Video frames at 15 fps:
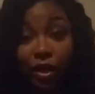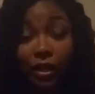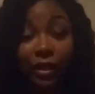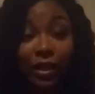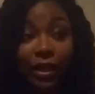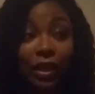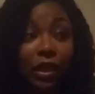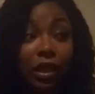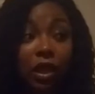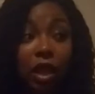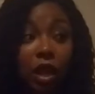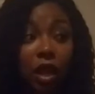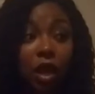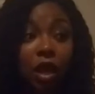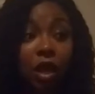then
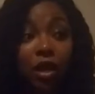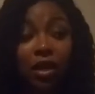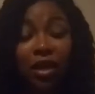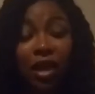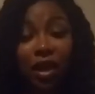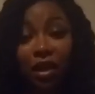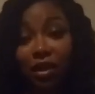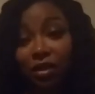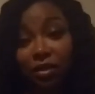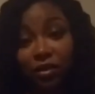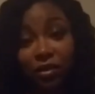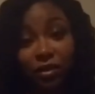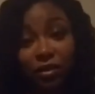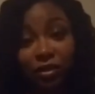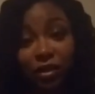
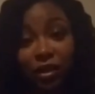yeah,